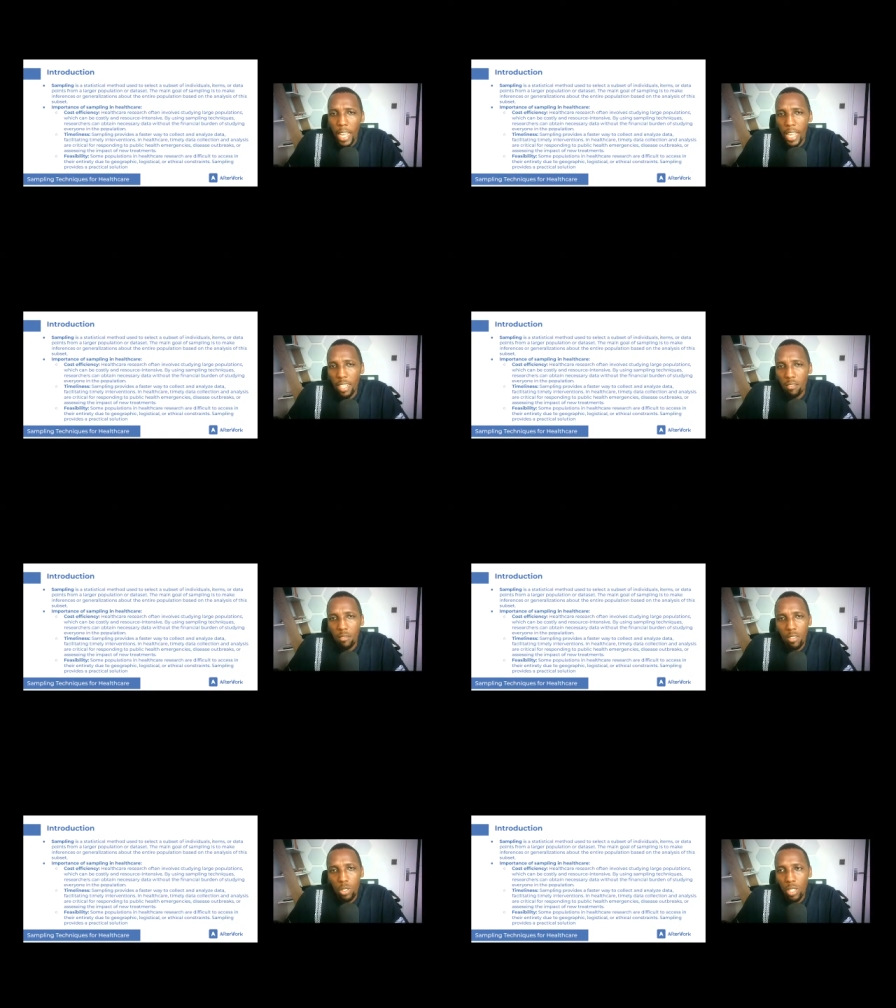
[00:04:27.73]

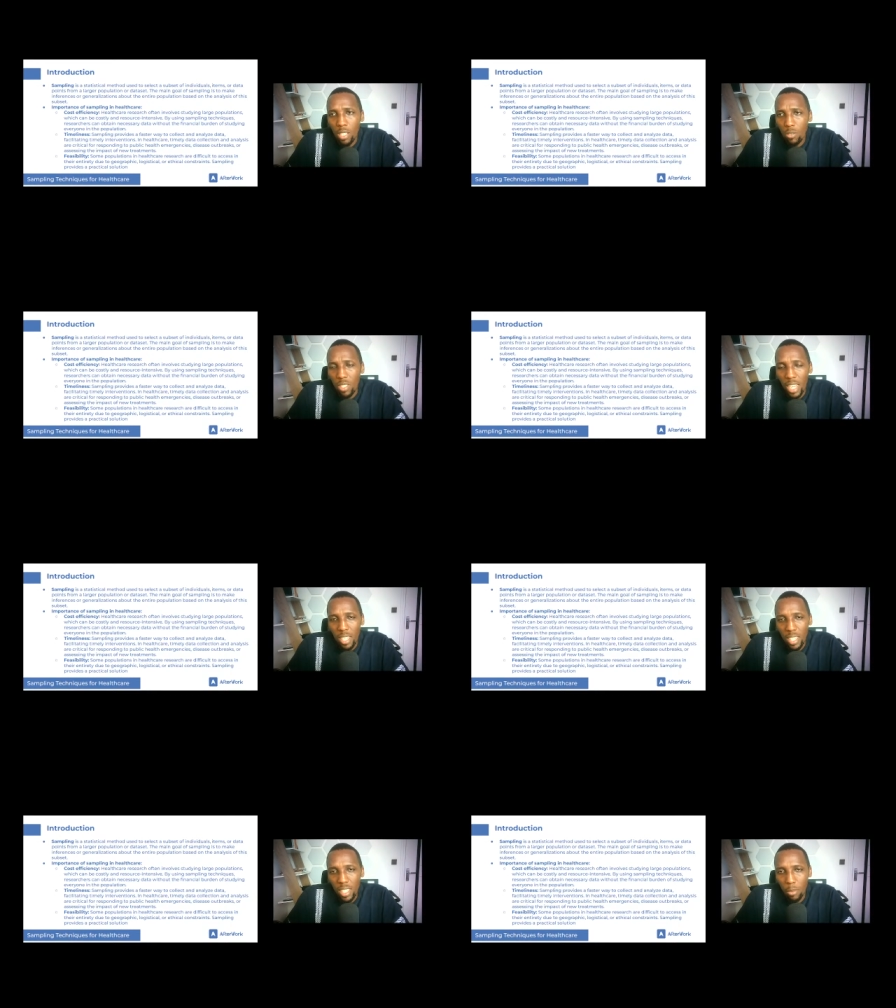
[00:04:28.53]
and you can use
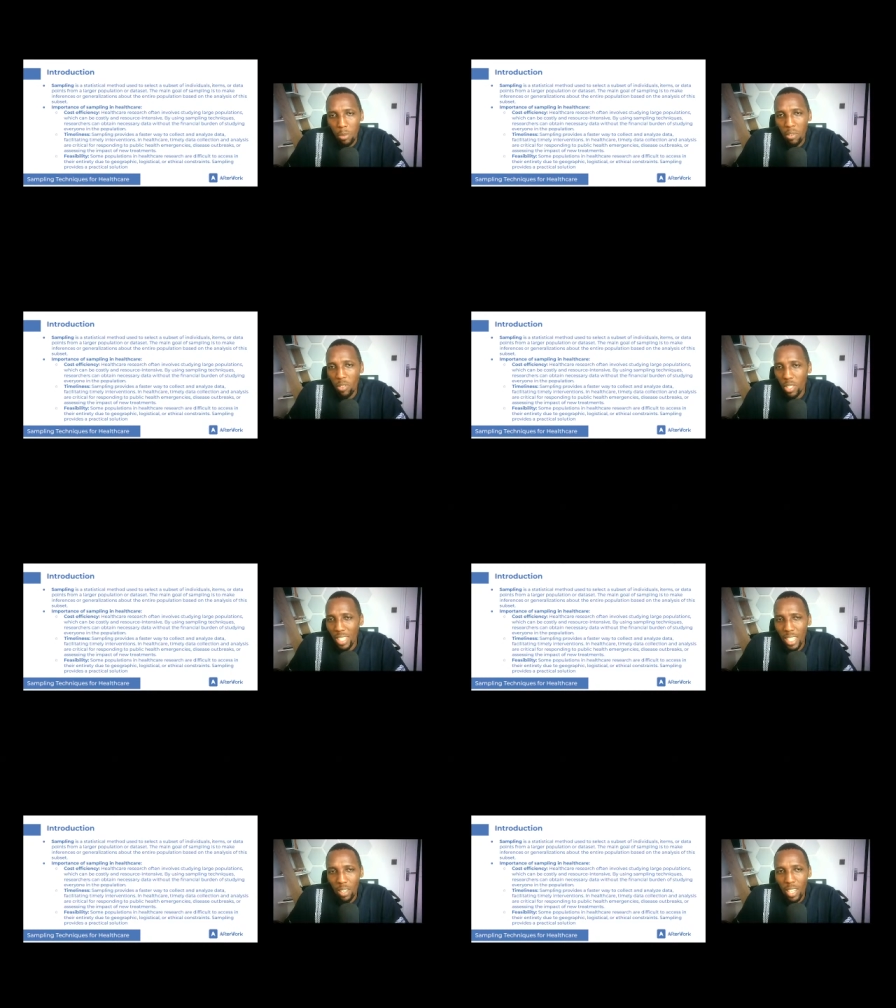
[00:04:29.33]
that data maybe for
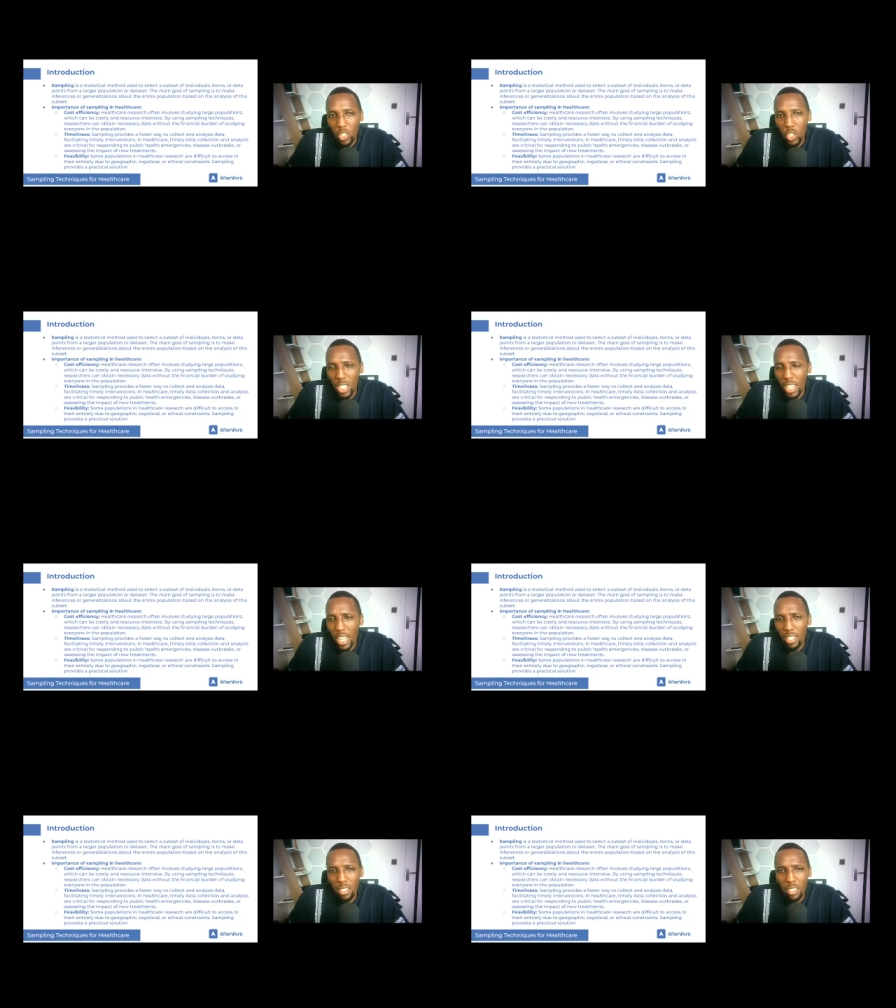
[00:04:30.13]
data collection,
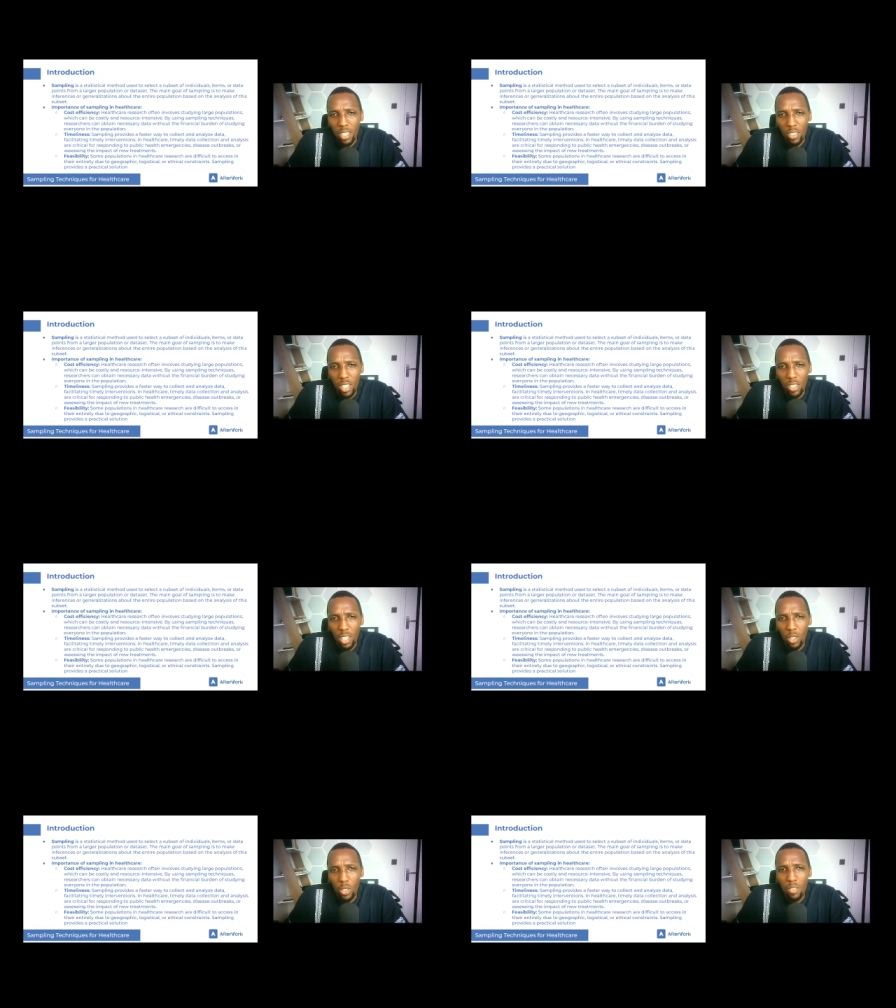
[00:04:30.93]
analysis,
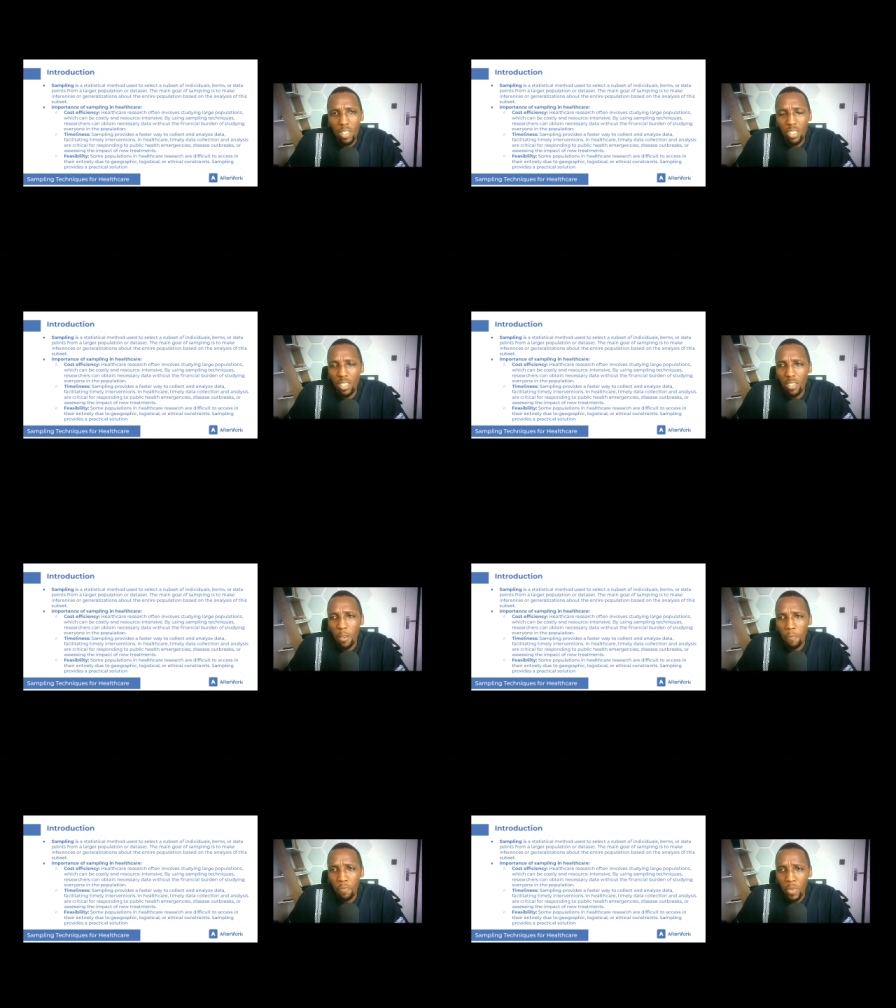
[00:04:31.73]
etc., or even
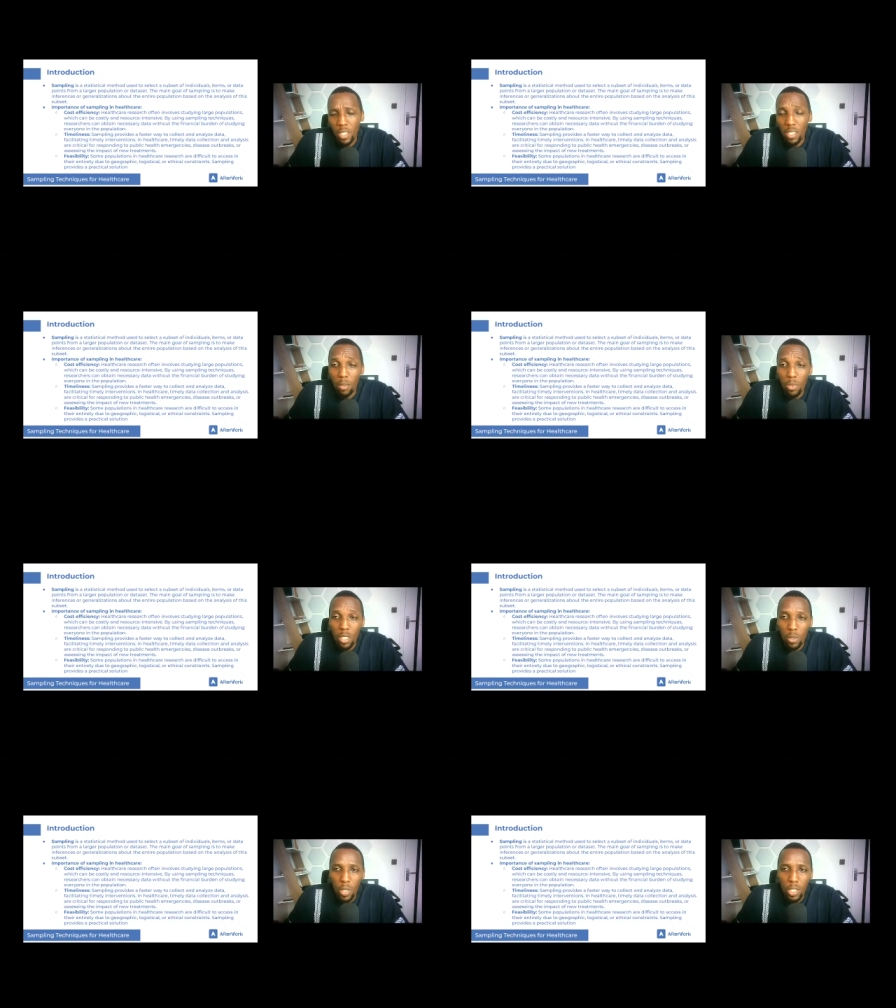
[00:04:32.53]
just in some
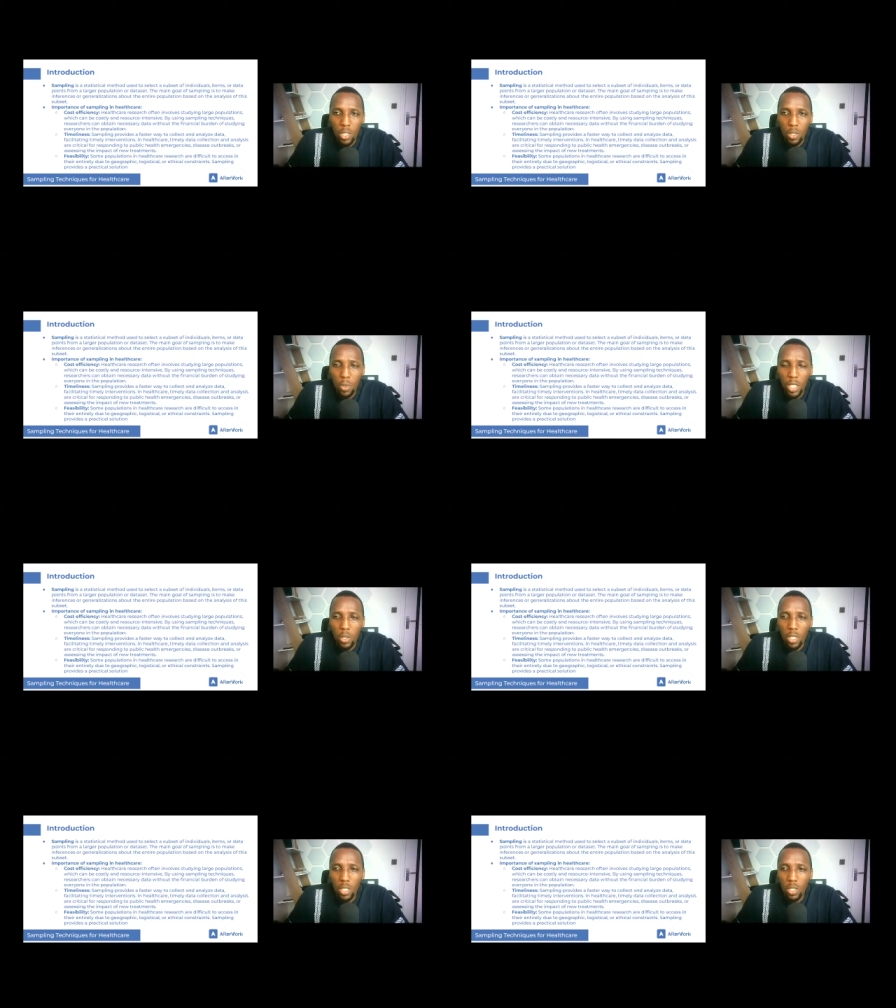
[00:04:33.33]
situations where
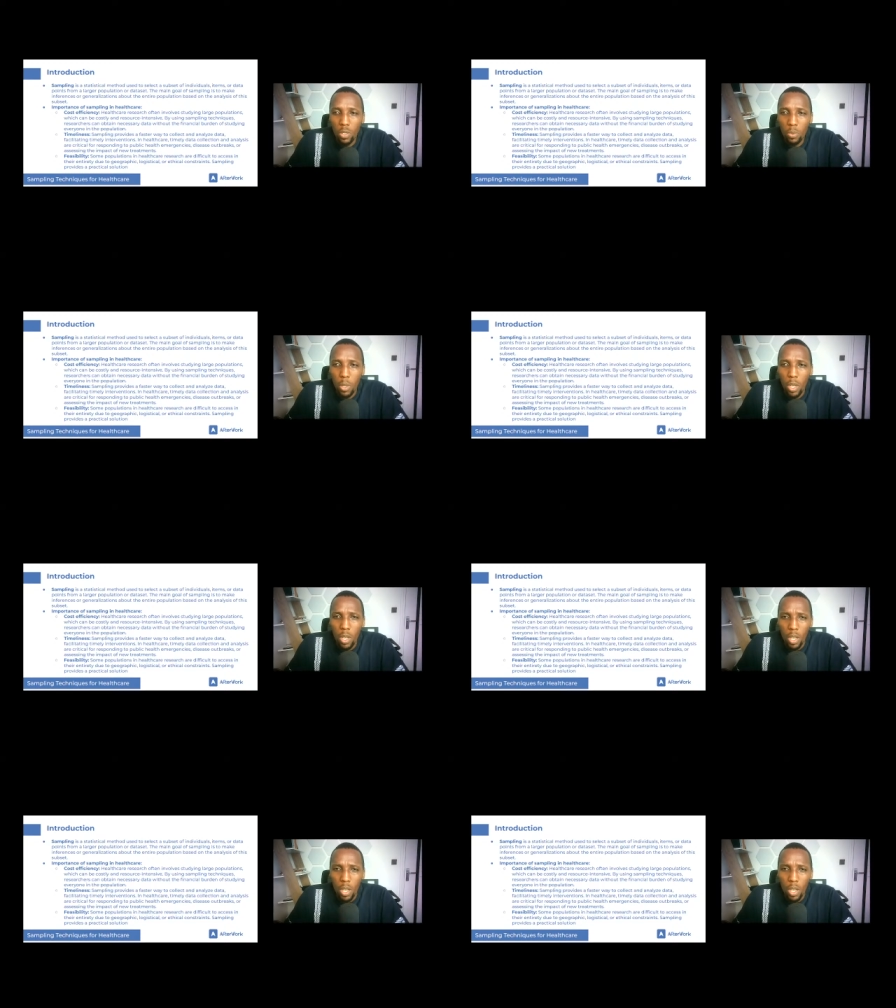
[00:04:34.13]
you need to